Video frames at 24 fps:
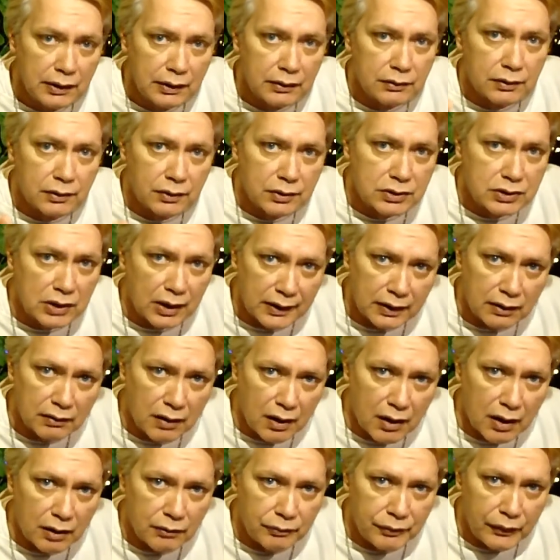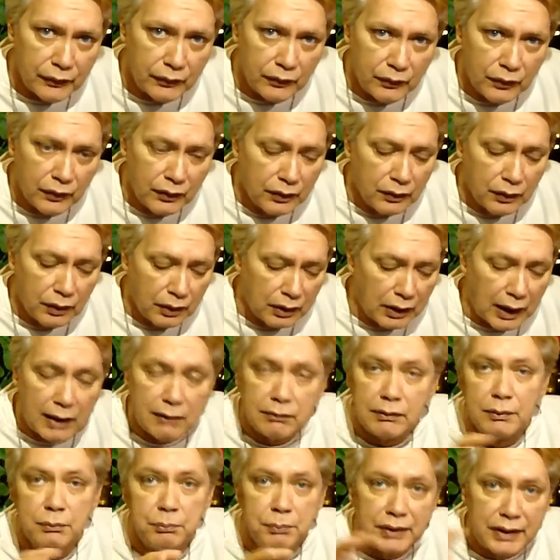It looks like a lot of you
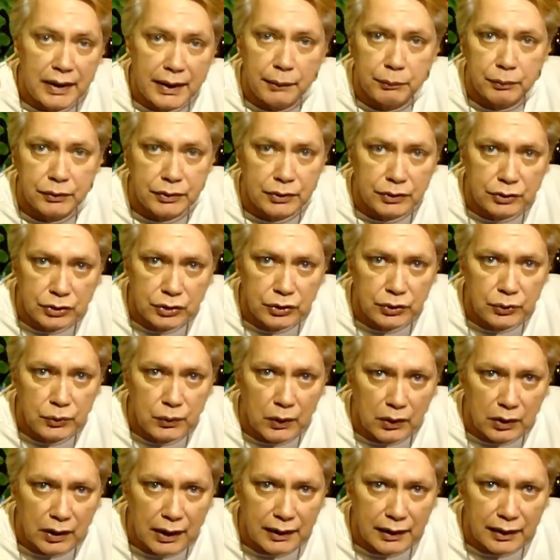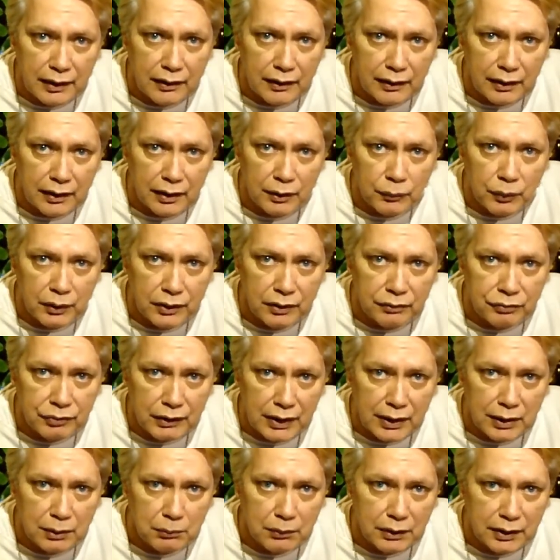haven't been able to do anything with your
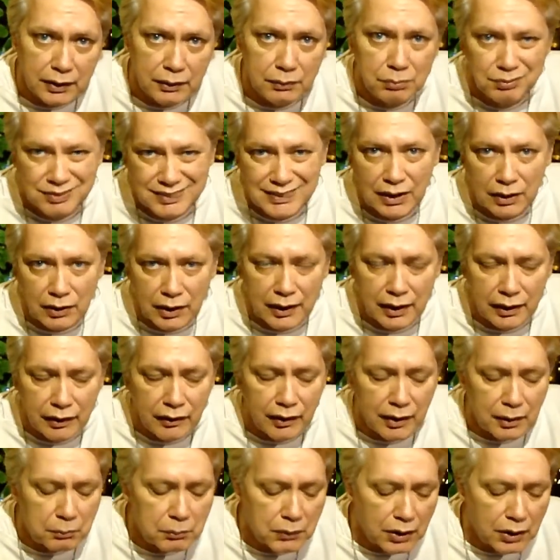family, you know, anything